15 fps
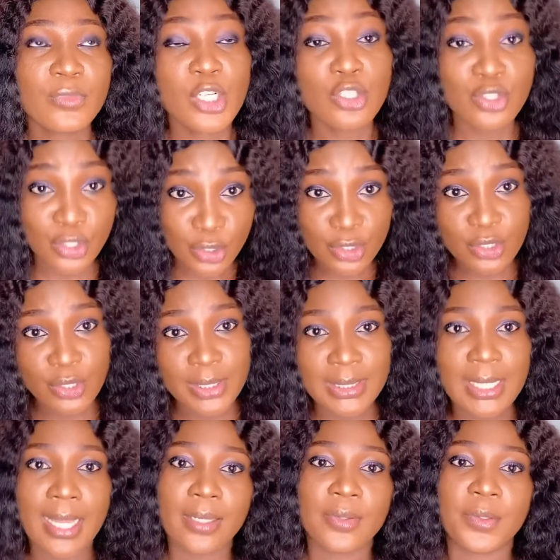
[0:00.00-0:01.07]
tutor
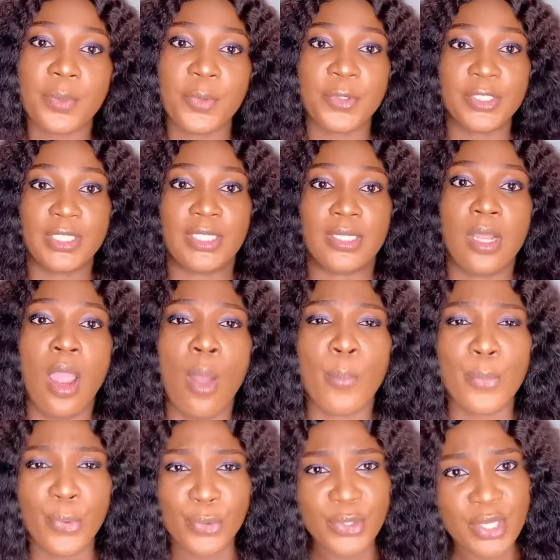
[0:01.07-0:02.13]
another person,
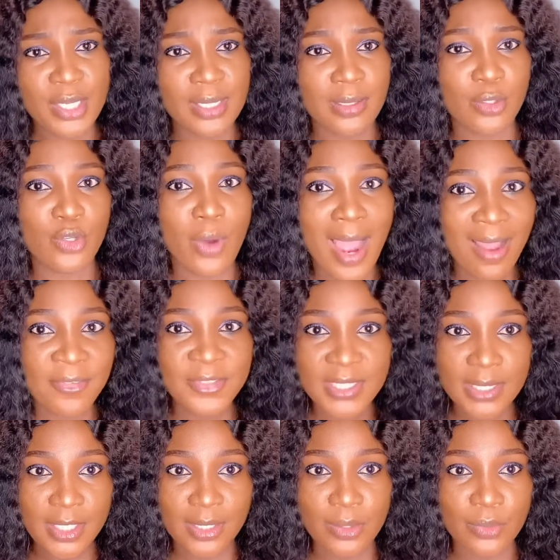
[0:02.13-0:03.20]
but you have
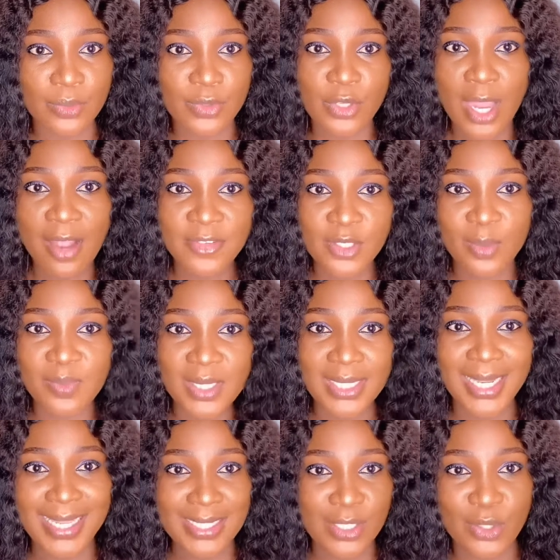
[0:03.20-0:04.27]
skills, you have something
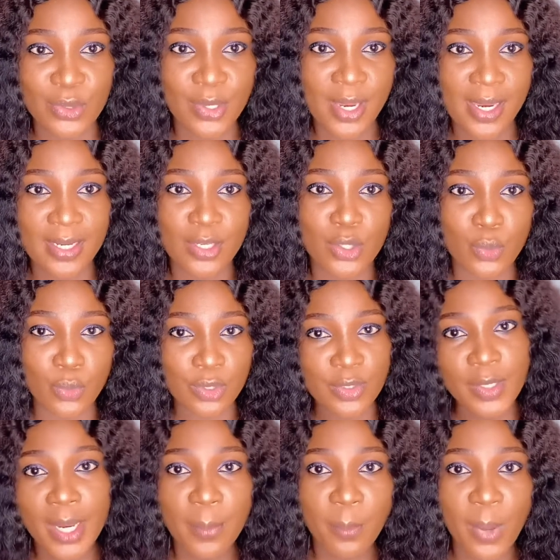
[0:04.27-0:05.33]
that is in your head that you want to
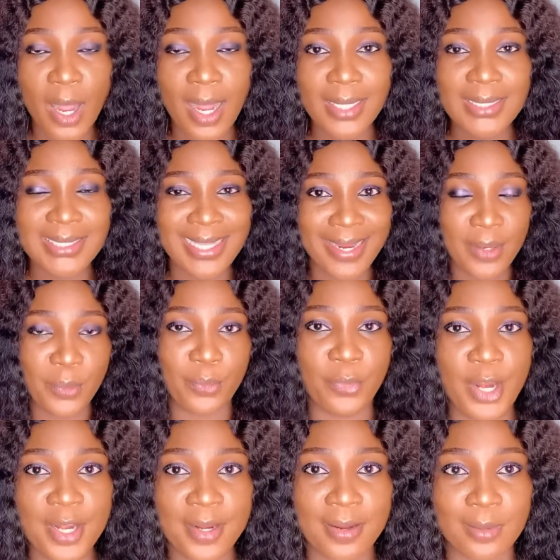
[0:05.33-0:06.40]
impact. Like
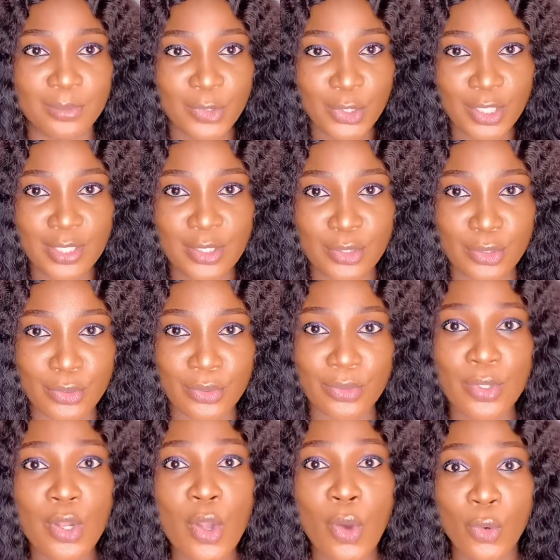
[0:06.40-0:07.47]
right now I'm talking to you
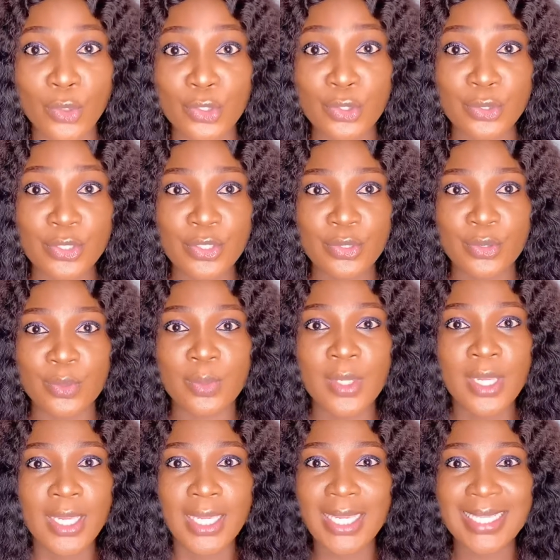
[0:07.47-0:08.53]
on YouTube,
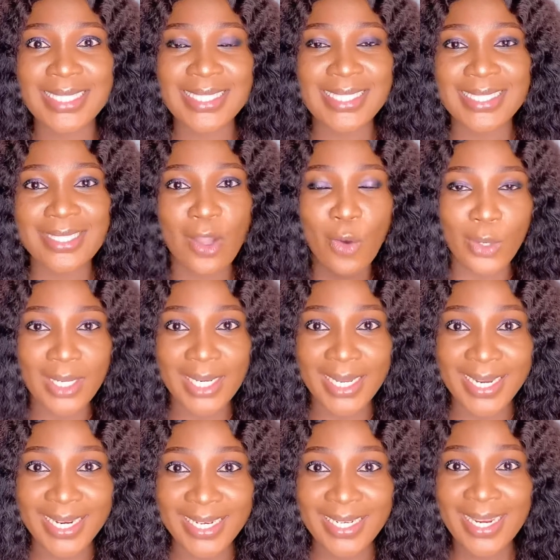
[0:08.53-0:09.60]
it's
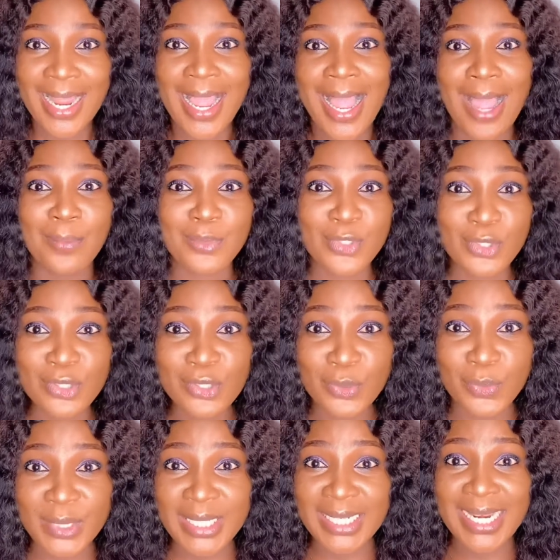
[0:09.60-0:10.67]
online, I'm
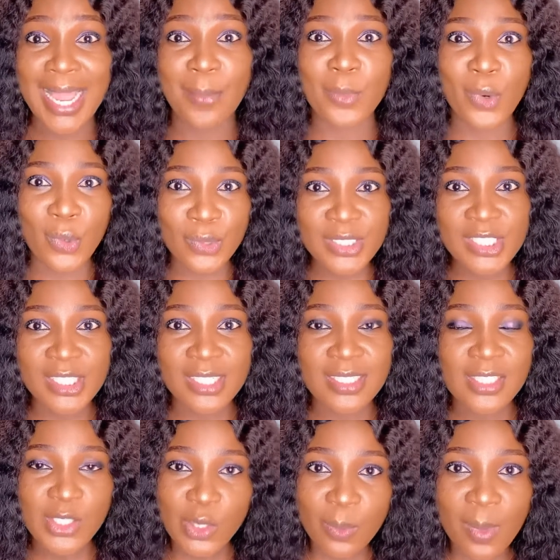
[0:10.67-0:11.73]
tutoring, I'm coaching
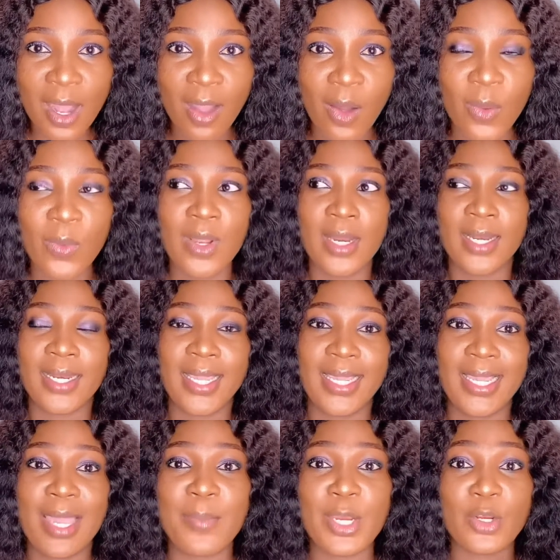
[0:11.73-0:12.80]
somehow. Like
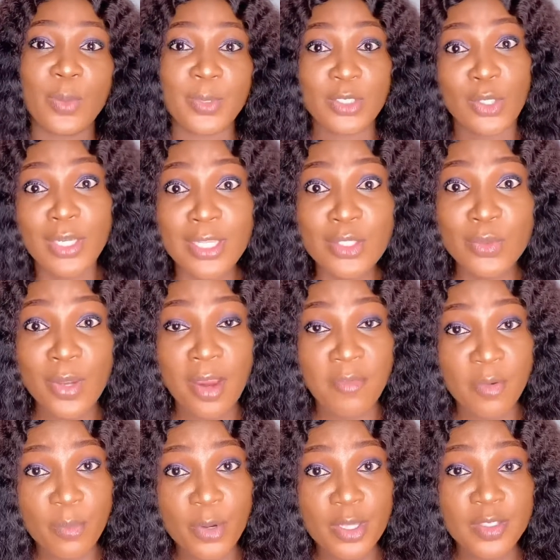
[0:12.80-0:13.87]
I may not be talking to
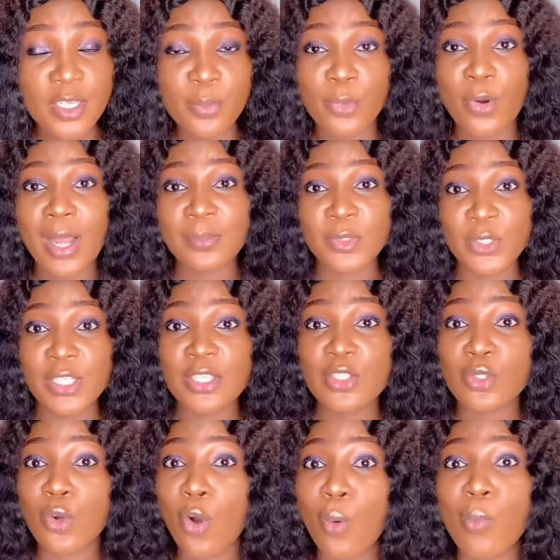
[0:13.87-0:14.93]
everybody, but I'm talking to
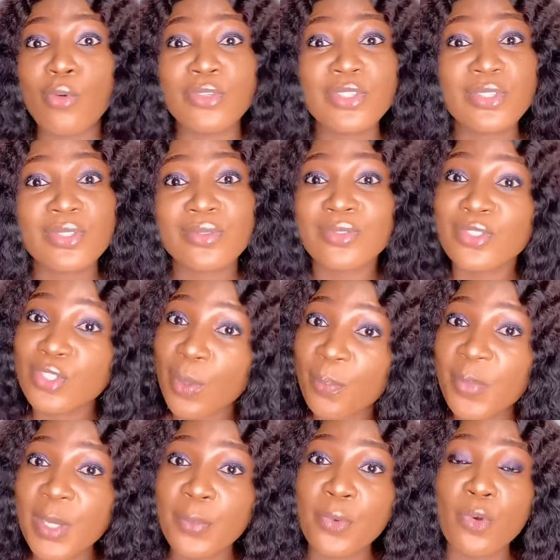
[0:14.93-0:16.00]
almost some
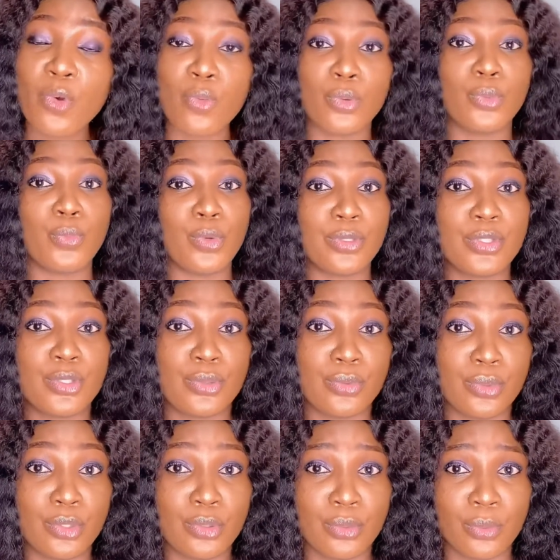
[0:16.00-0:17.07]
people who would want to,
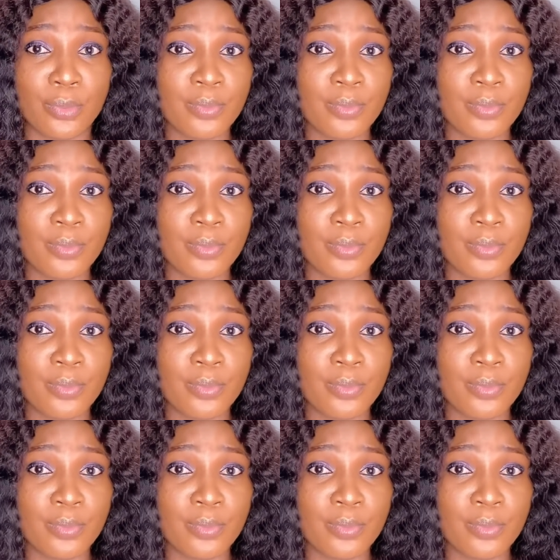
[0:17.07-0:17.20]
you know,